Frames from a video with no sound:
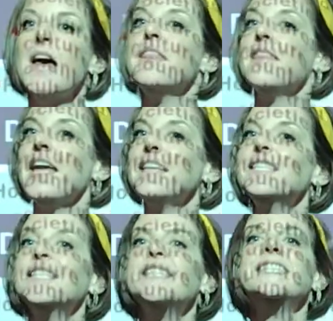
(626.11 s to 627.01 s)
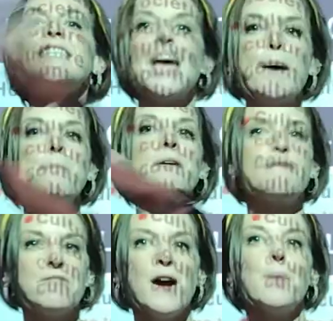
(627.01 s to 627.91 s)
they stem
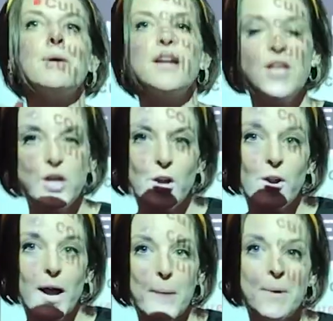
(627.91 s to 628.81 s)
from Europe.